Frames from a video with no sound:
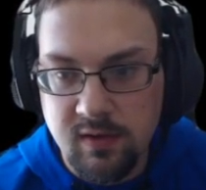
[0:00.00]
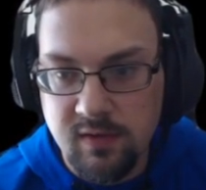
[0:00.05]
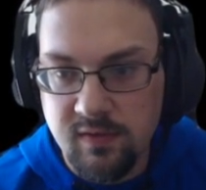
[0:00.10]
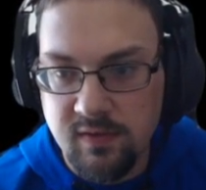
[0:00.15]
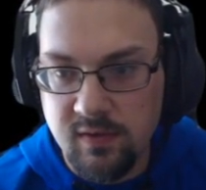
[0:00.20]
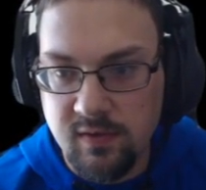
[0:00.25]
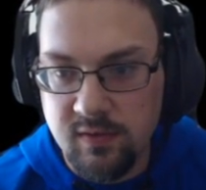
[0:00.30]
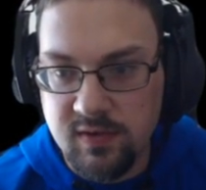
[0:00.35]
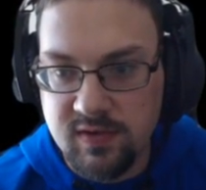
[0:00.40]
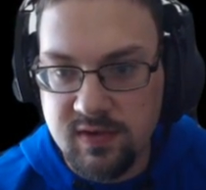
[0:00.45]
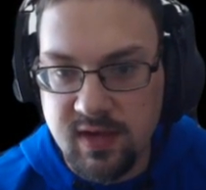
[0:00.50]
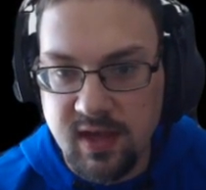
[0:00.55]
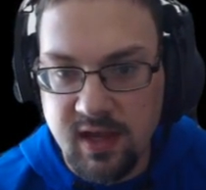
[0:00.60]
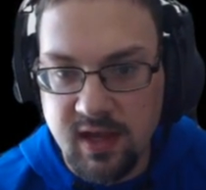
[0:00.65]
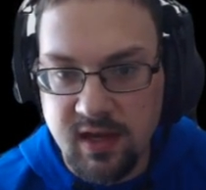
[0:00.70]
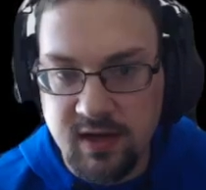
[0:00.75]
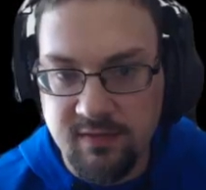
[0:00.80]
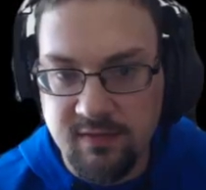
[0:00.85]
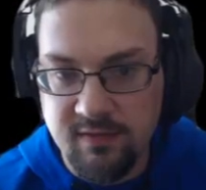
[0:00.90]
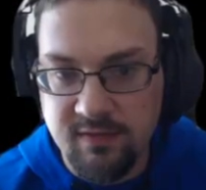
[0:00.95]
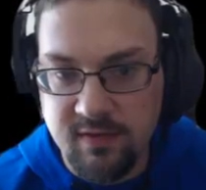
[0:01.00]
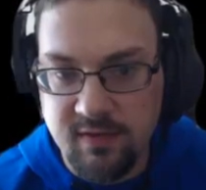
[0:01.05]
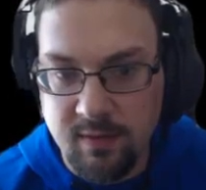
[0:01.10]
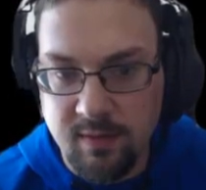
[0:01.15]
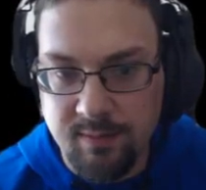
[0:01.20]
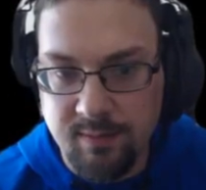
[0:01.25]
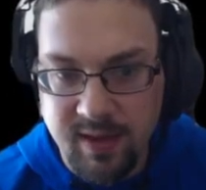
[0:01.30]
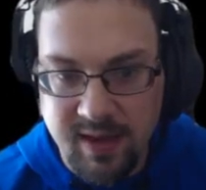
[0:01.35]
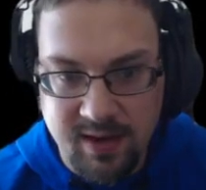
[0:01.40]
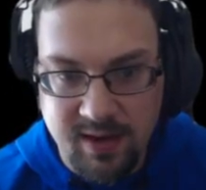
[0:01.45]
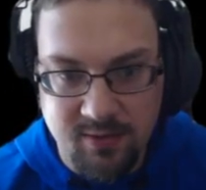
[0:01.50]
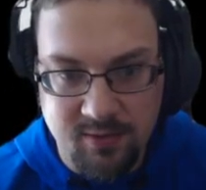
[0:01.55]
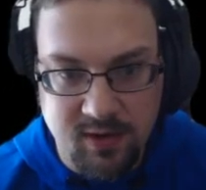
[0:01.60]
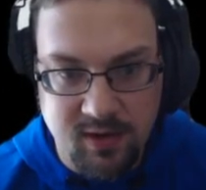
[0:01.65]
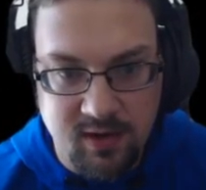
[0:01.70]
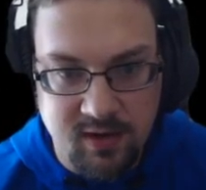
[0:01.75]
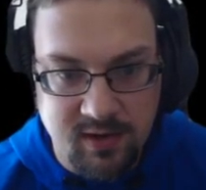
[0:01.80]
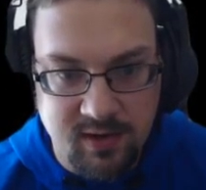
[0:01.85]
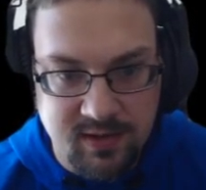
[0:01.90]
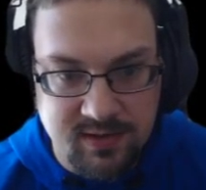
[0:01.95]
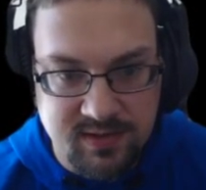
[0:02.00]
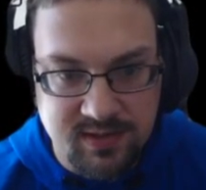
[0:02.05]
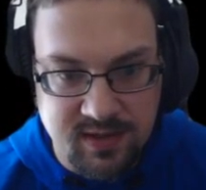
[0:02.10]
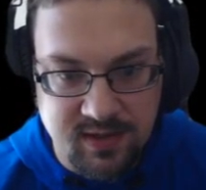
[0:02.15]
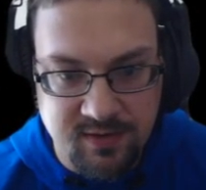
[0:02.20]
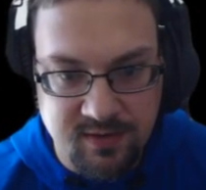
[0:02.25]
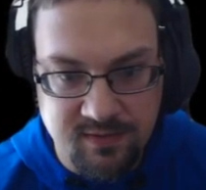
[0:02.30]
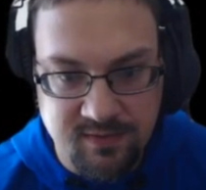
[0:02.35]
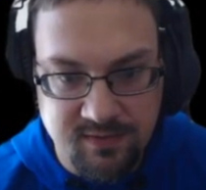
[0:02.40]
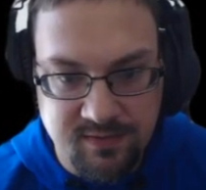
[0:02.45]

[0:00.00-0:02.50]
So it just kind of compounded on itself.